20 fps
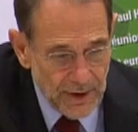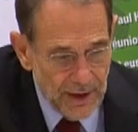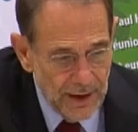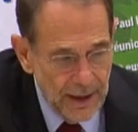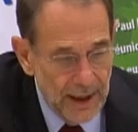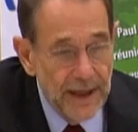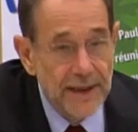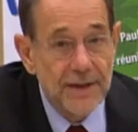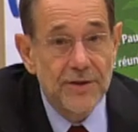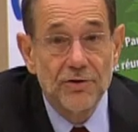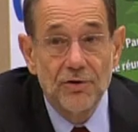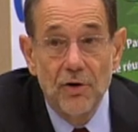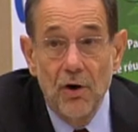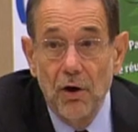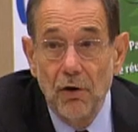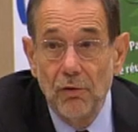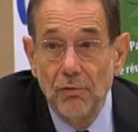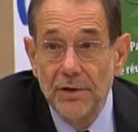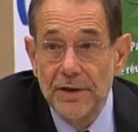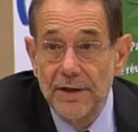Elections
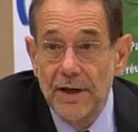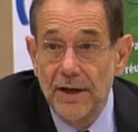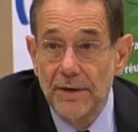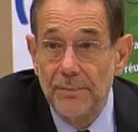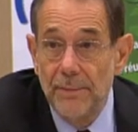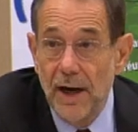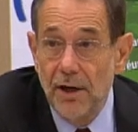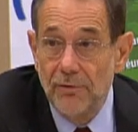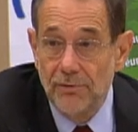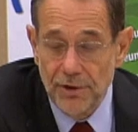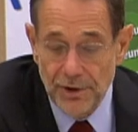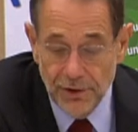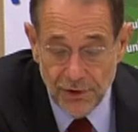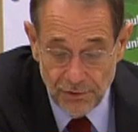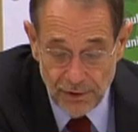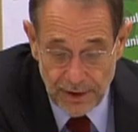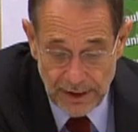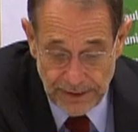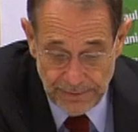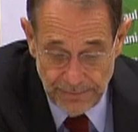always are about
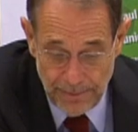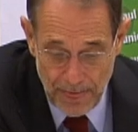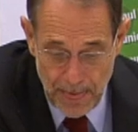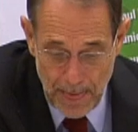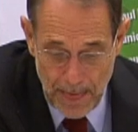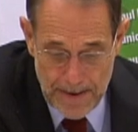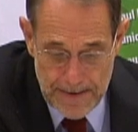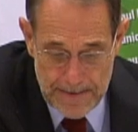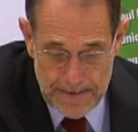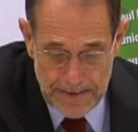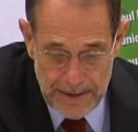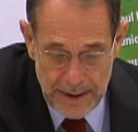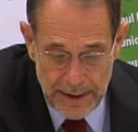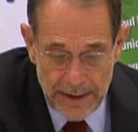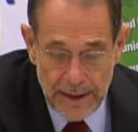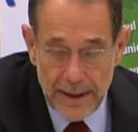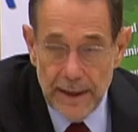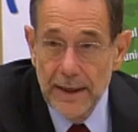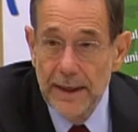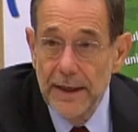renewal,
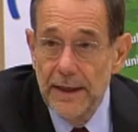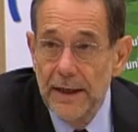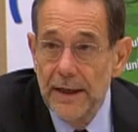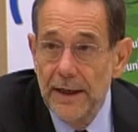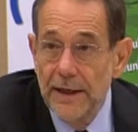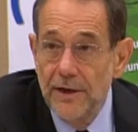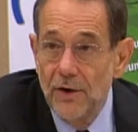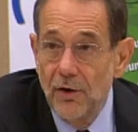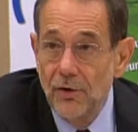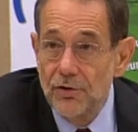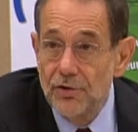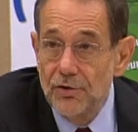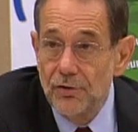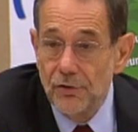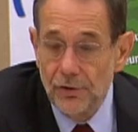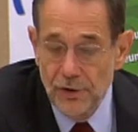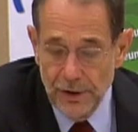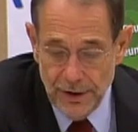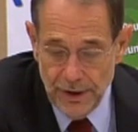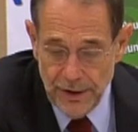and
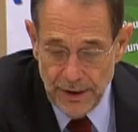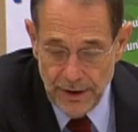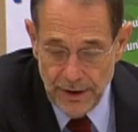also